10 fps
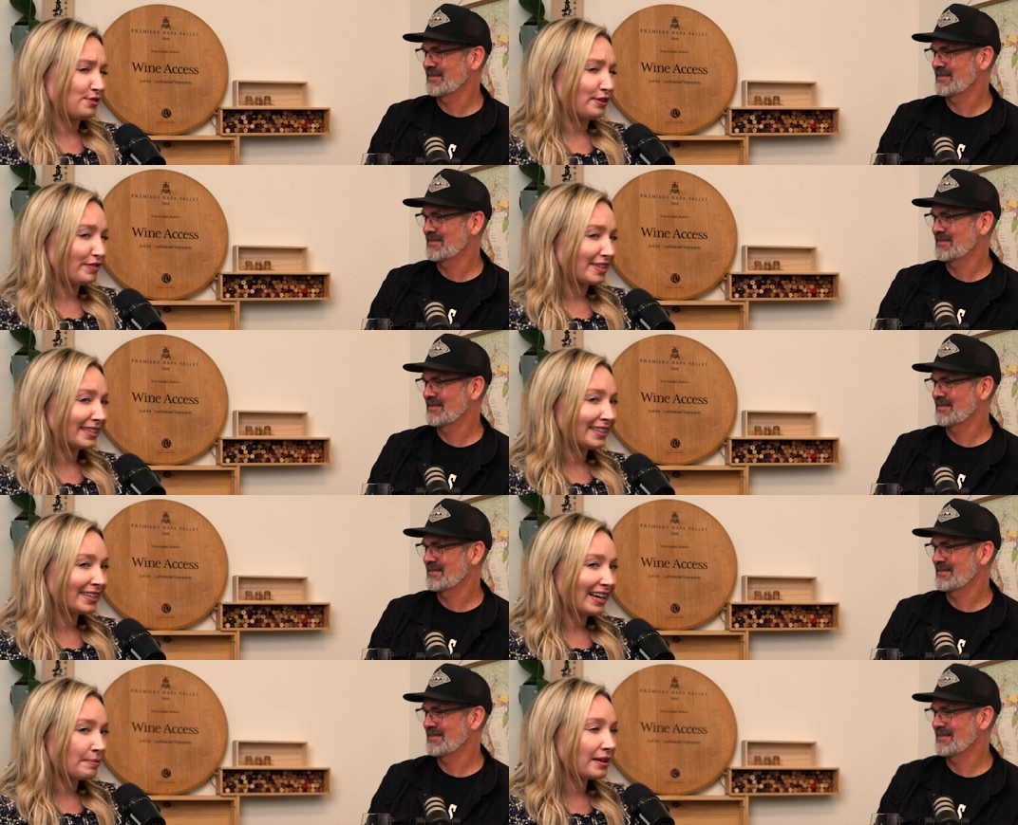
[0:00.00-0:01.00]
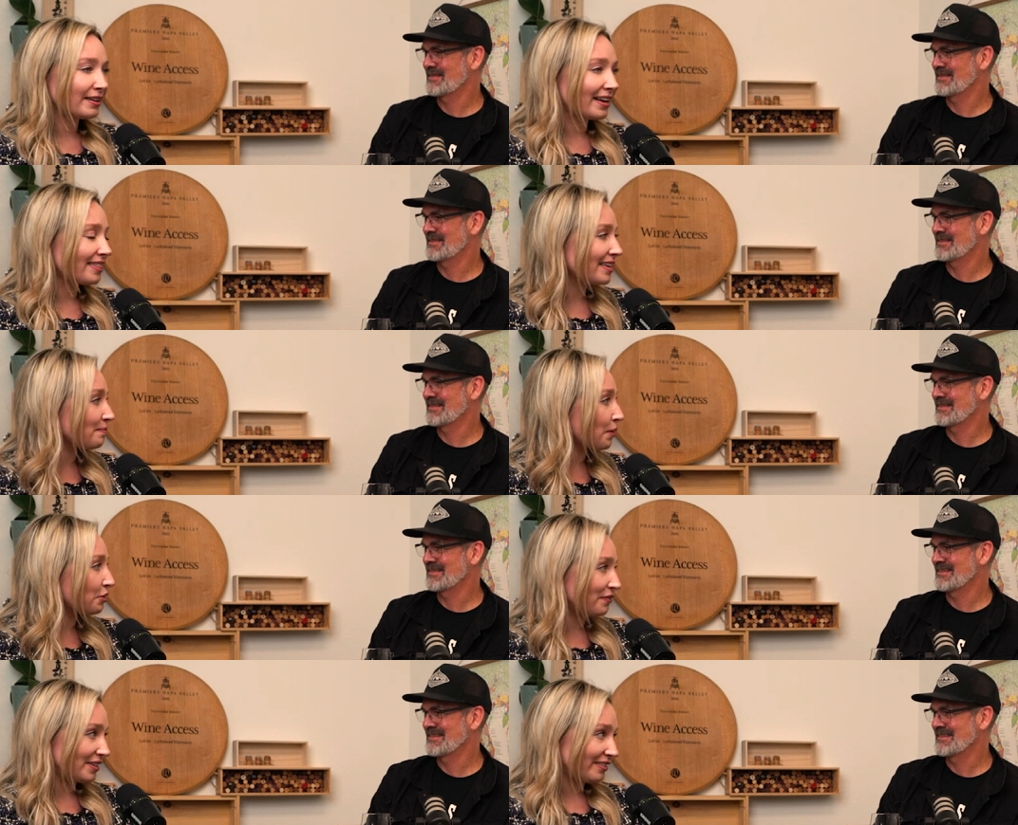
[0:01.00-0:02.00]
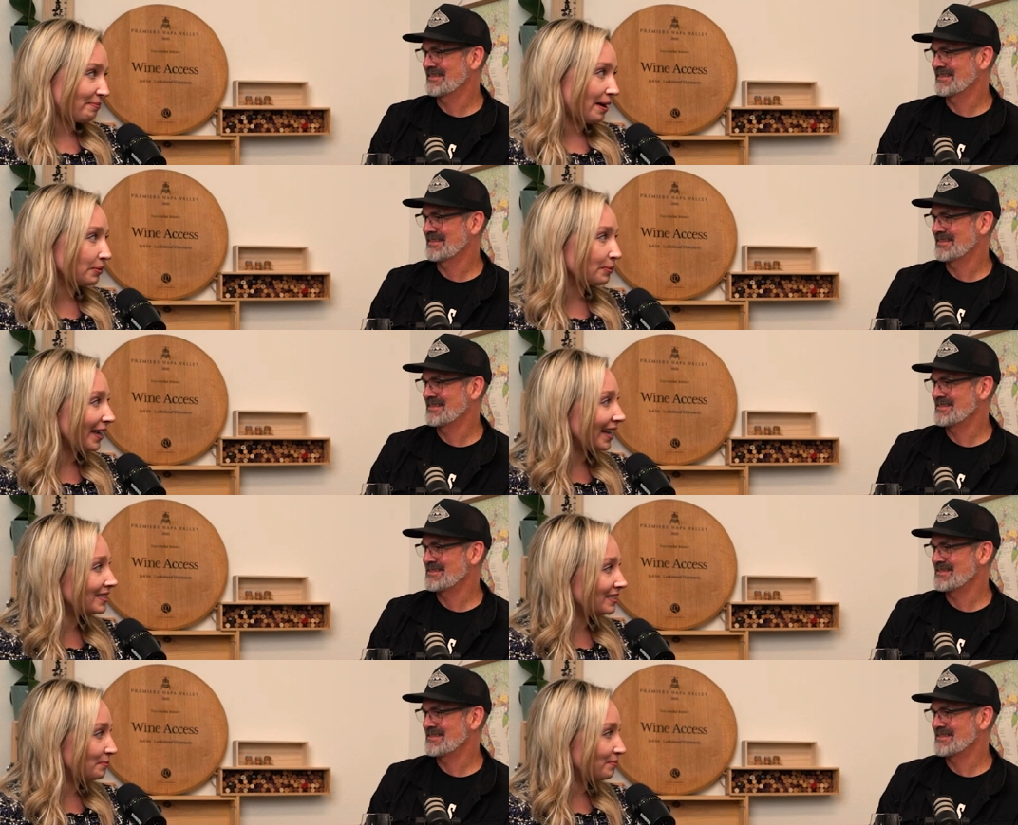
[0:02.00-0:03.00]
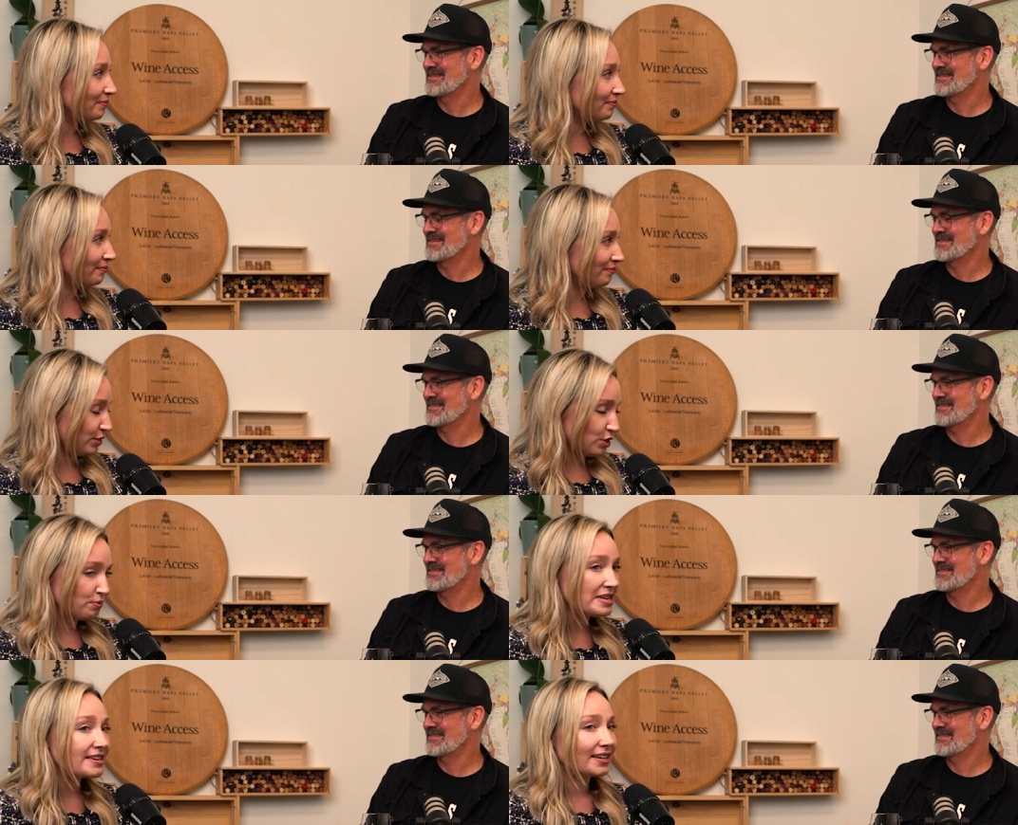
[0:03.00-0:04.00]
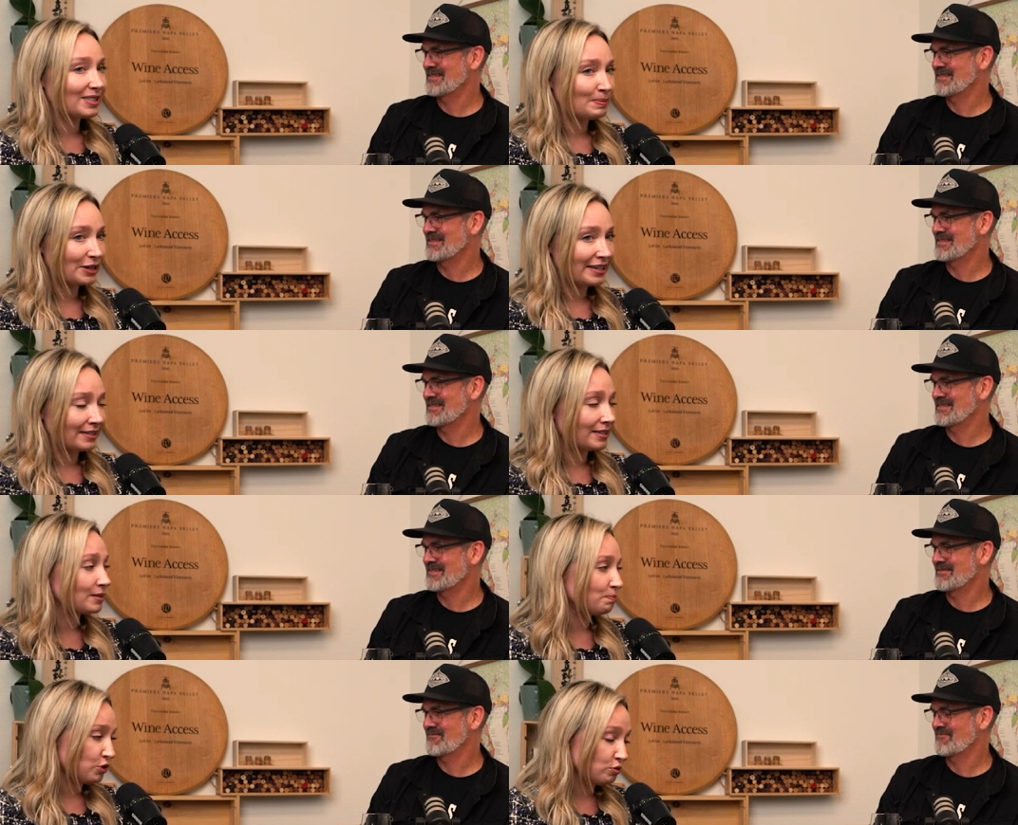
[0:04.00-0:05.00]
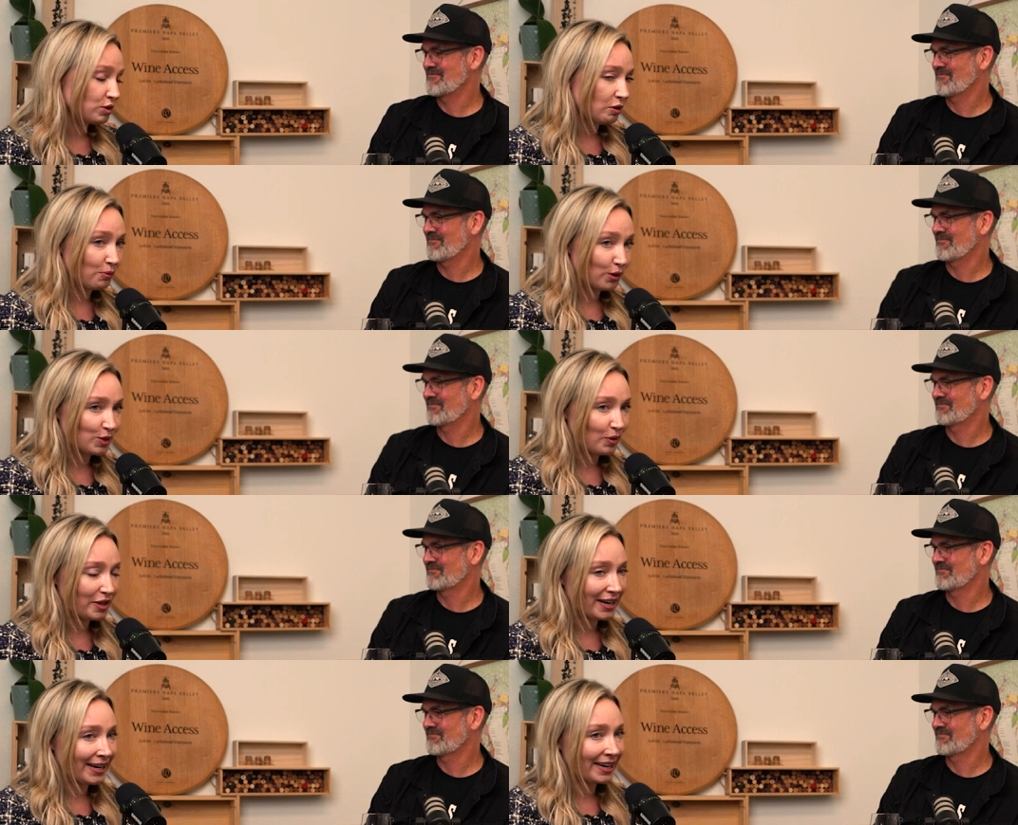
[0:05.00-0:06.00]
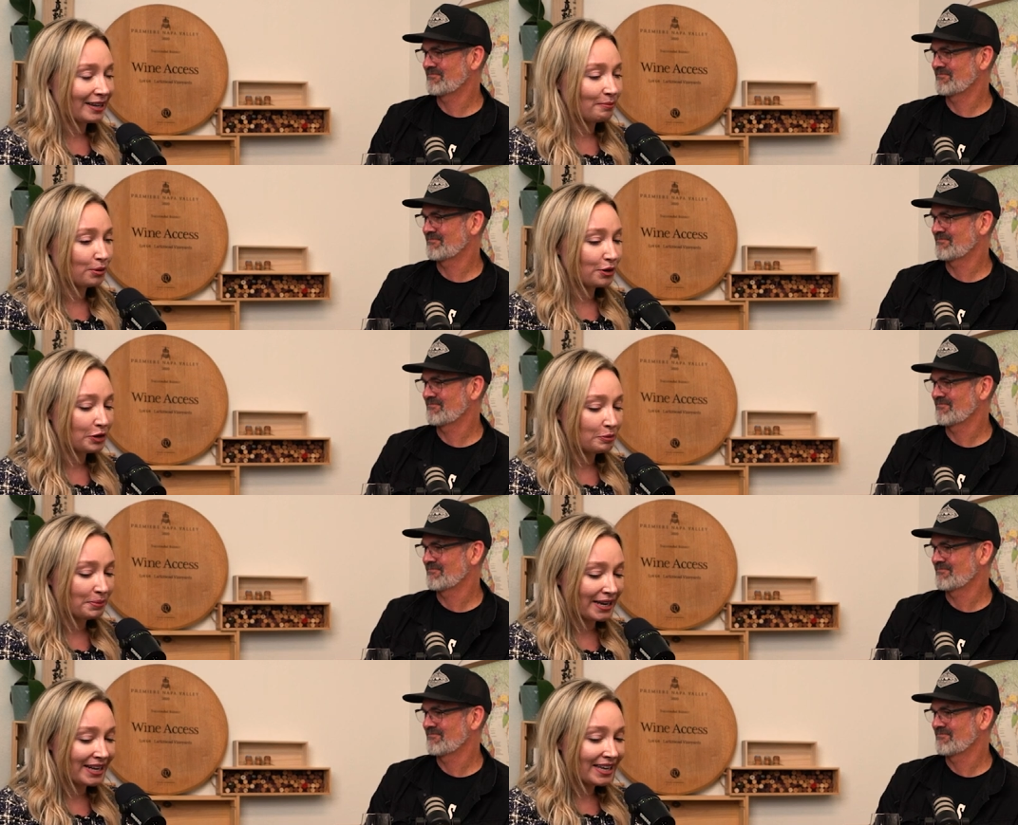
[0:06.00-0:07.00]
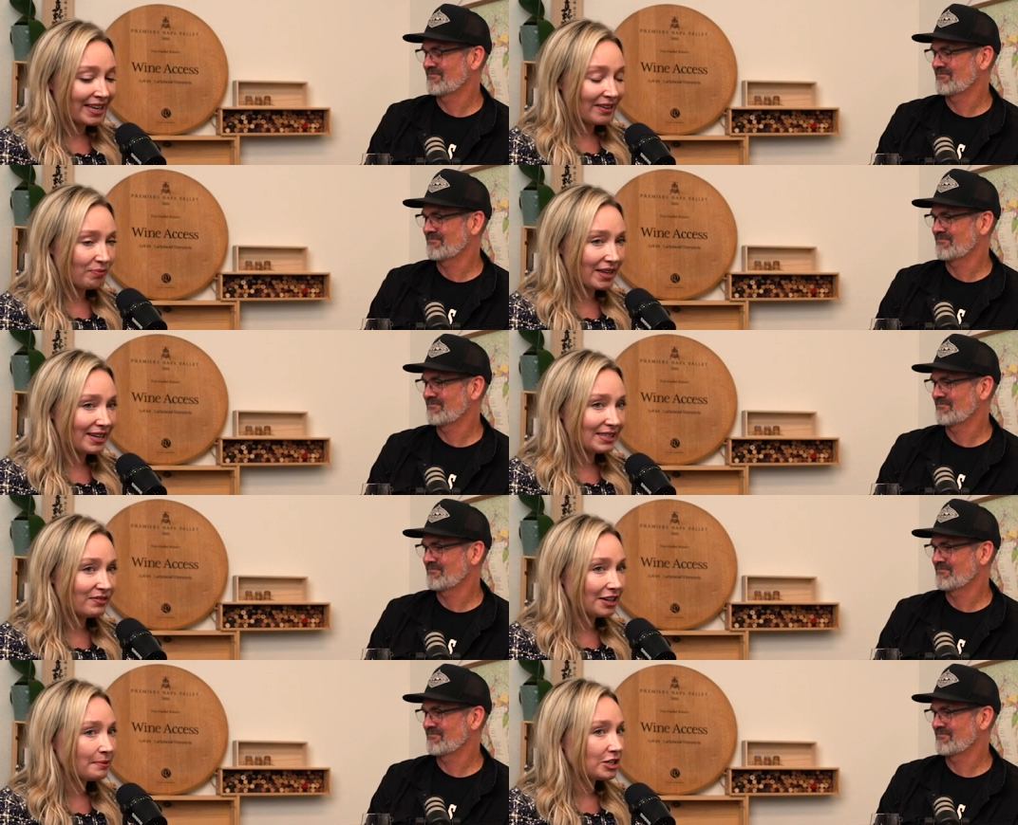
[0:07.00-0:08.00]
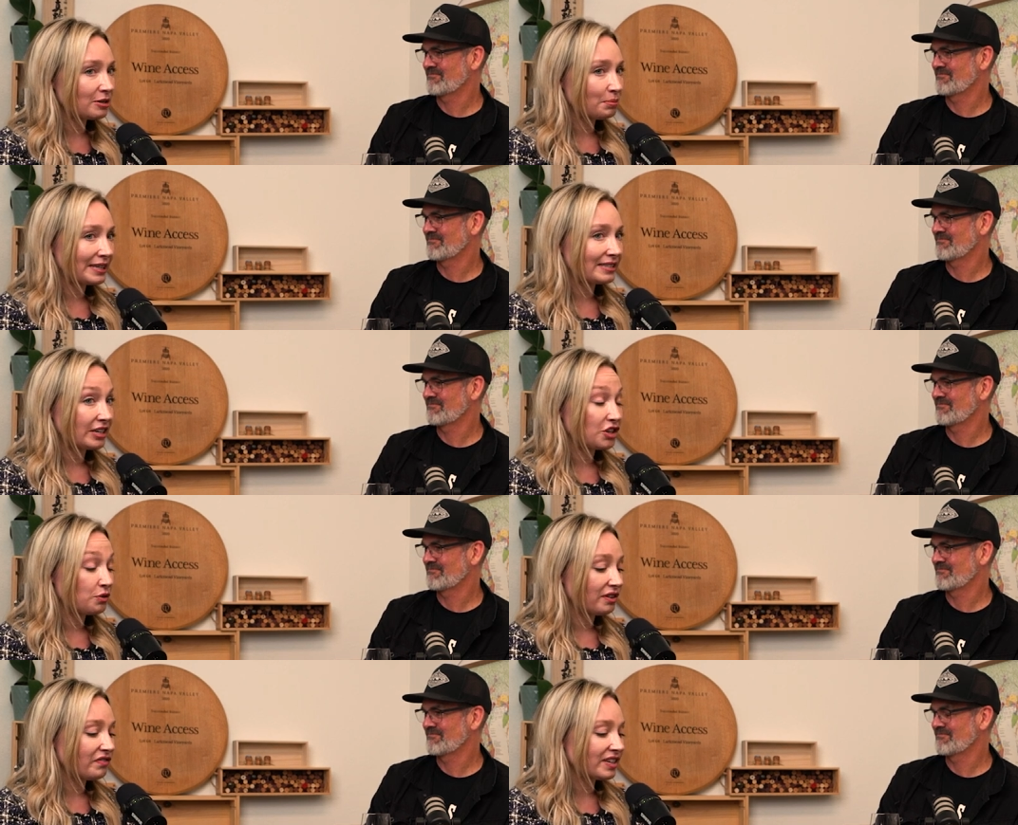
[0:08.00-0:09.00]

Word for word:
Speaker 1: you can visit. I mean, I think both of us have probably had some unique experiences, more so than I in Bordeaux, but it is very much a place that you can